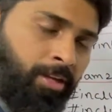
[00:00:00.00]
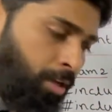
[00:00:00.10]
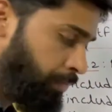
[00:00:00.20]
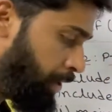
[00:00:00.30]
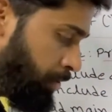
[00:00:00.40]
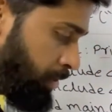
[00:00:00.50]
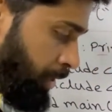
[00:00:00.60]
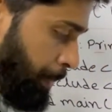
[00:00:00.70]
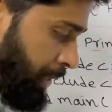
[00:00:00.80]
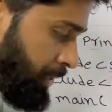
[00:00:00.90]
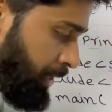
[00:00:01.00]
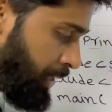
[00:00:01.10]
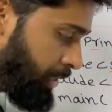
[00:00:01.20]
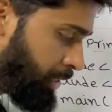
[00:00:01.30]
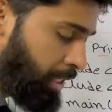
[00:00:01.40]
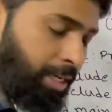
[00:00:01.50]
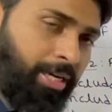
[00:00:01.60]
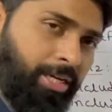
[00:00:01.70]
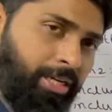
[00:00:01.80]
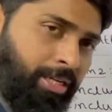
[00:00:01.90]
If you are using the %c
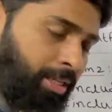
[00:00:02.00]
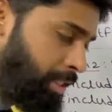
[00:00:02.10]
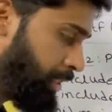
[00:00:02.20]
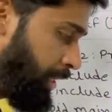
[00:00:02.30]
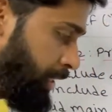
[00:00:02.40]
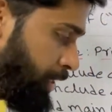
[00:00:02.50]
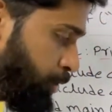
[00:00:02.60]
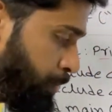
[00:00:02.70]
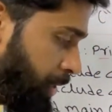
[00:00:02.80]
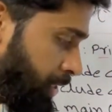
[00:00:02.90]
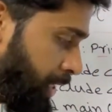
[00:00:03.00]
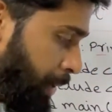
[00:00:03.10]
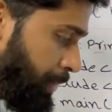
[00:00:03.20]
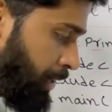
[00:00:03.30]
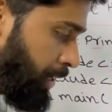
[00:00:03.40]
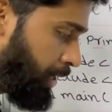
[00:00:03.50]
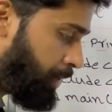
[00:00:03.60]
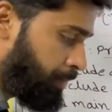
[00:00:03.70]
here, then it displays capital A.